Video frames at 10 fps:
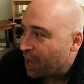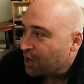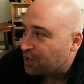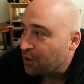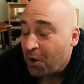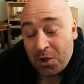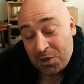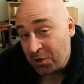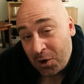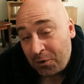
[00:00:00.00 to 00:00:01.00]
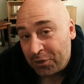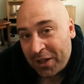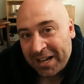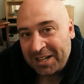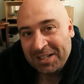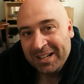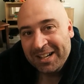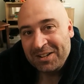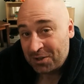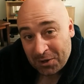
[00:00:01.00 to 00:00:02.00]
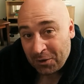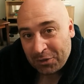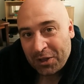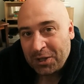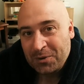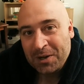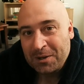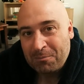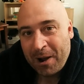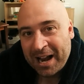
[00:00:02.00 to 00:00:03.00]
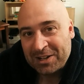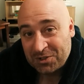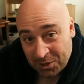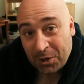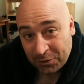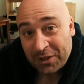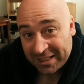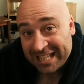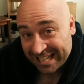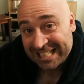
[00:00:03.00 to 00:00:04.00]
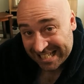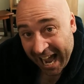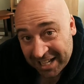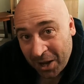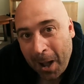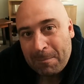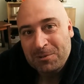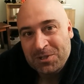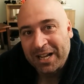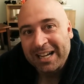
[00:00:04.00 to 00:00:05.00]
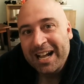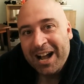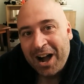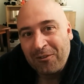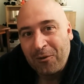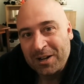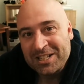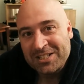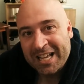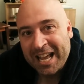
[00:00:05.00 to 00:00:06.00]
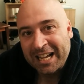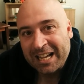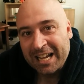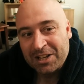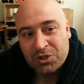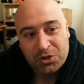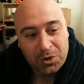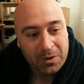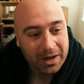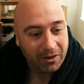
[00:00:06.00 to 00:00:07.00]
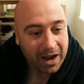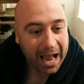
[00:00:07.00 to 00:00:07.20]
You don't think you need to practice. You don't think the exact opposite of what he's saying is true here.